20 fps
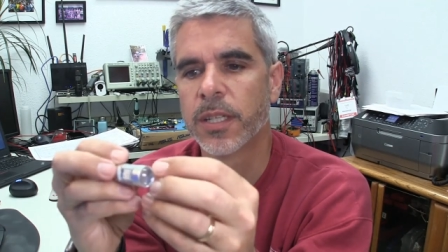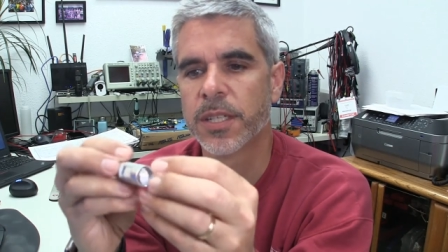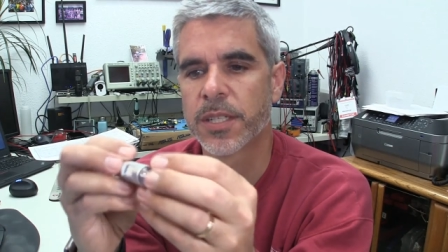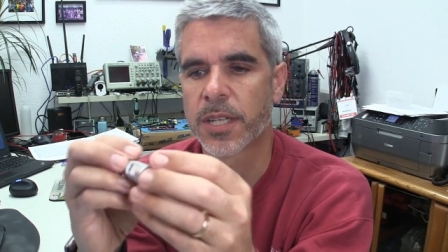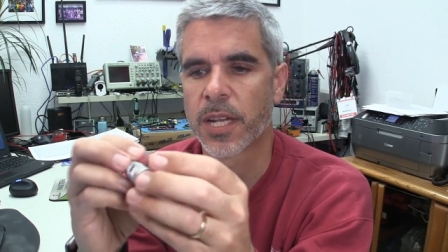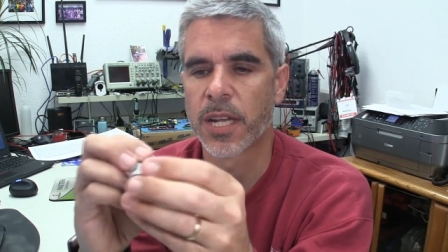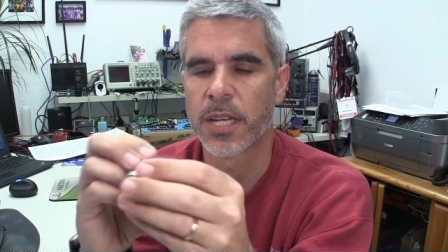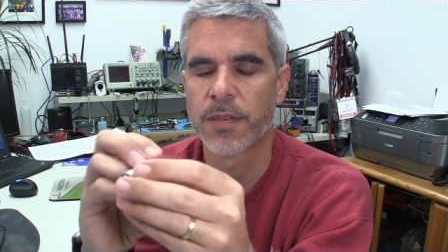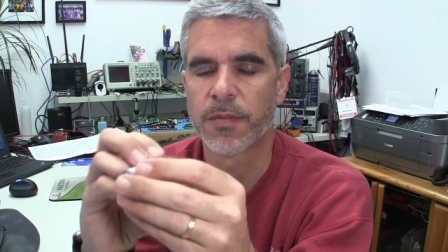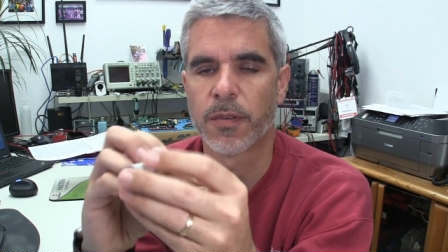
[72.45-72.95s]
in this
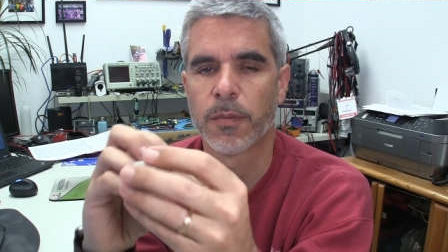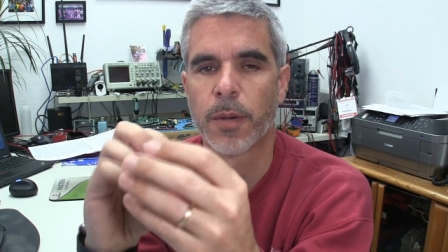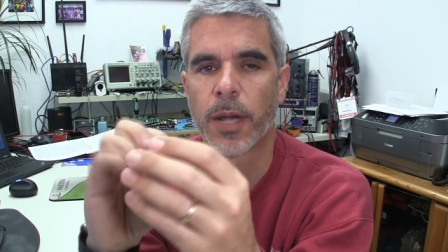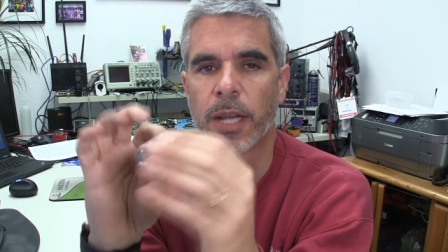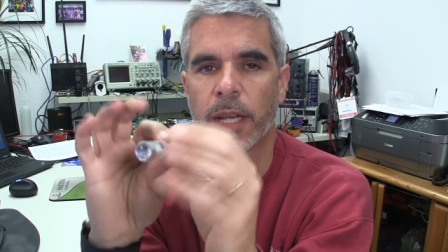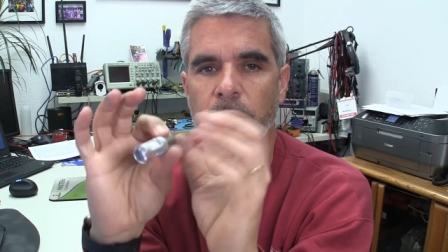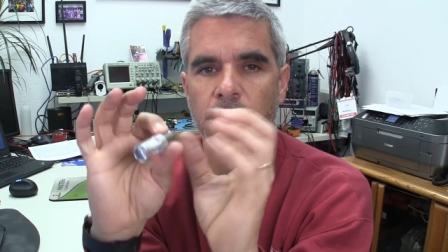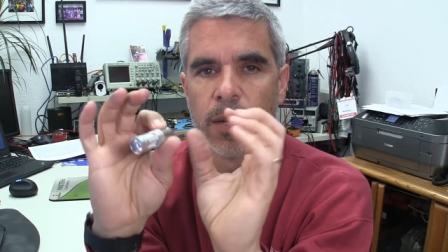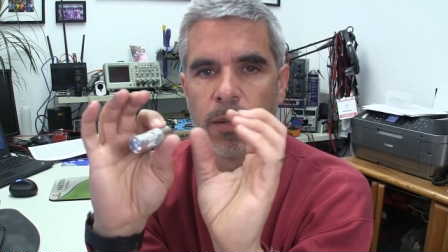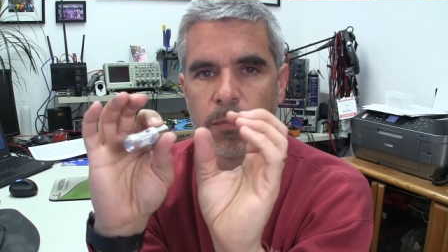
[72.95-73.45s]
case for
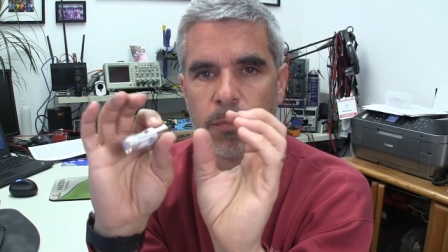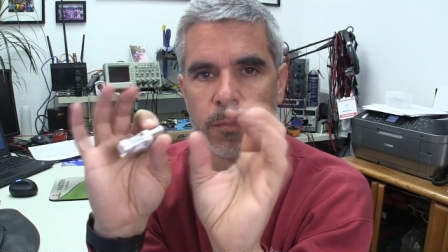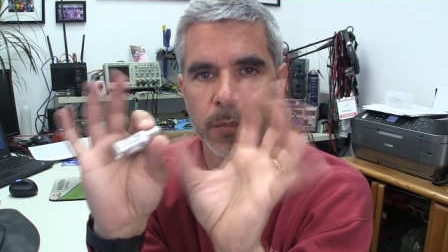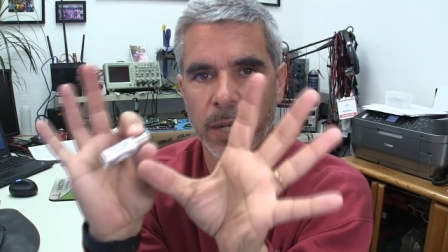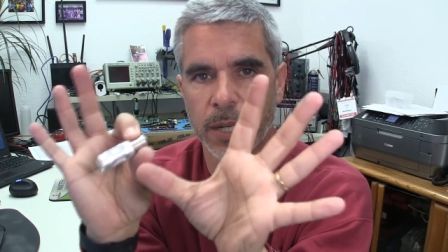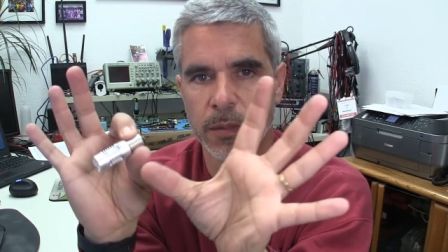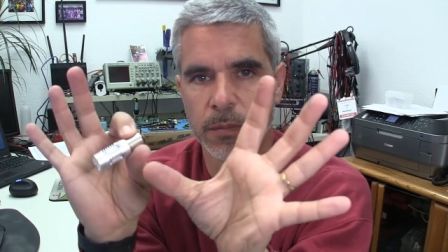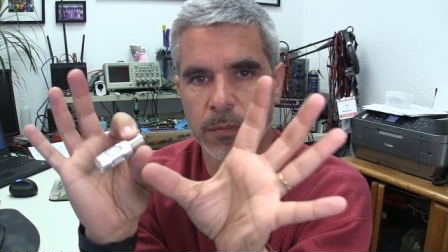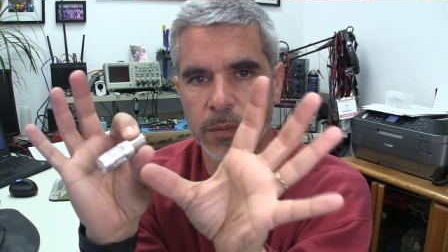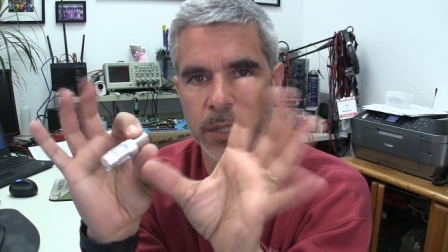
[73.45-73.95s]
my
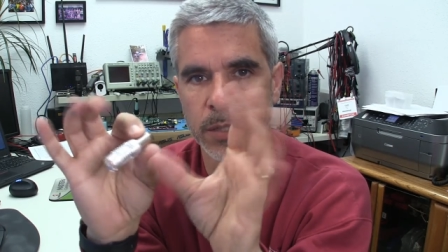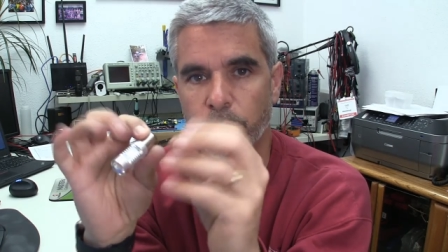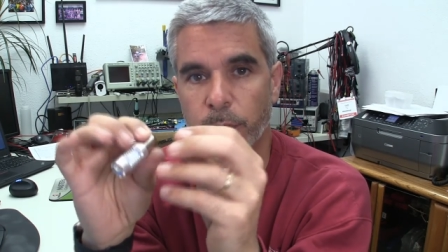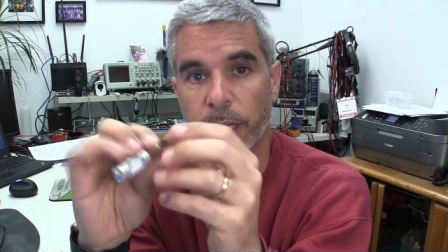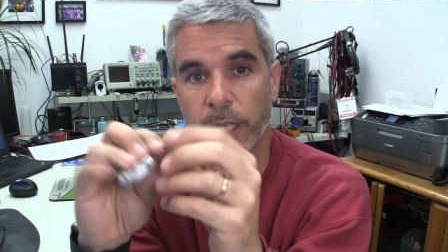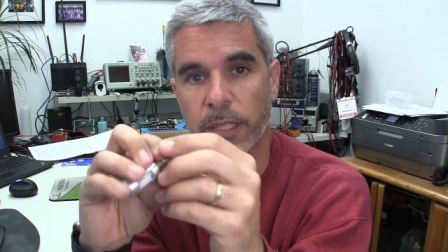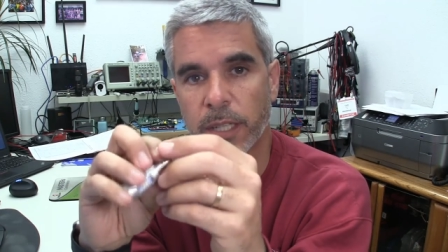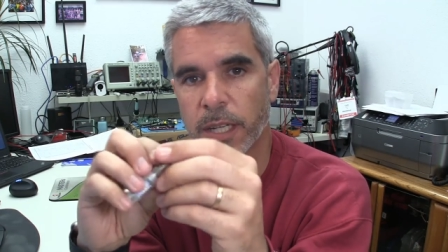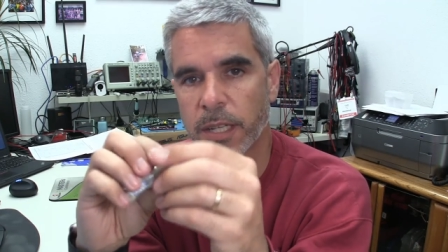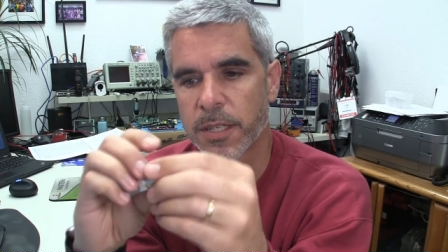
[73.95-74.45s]
rear
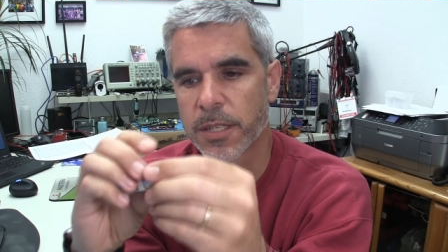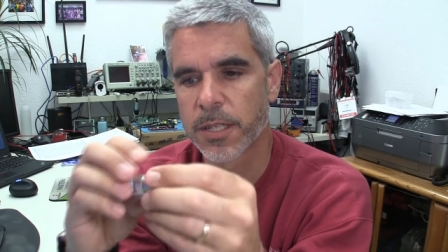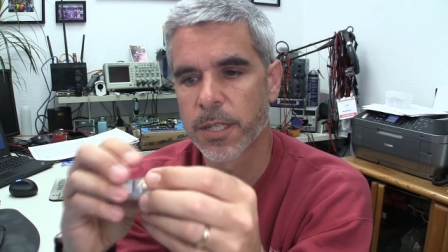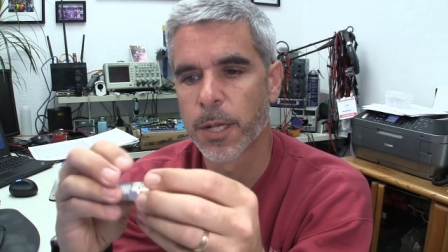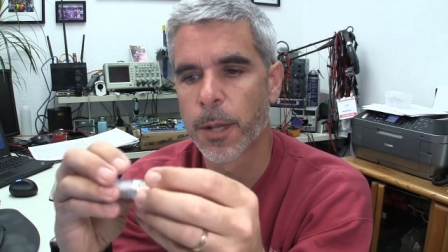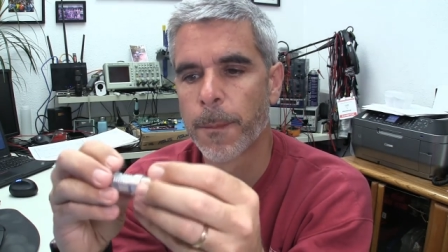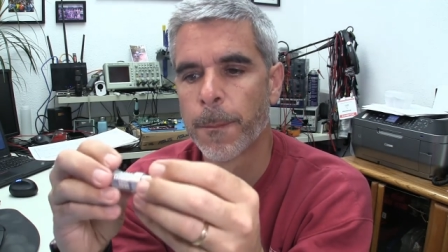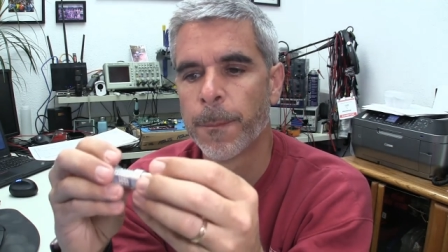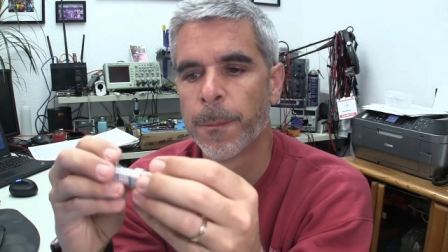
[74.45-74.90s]
brake lights,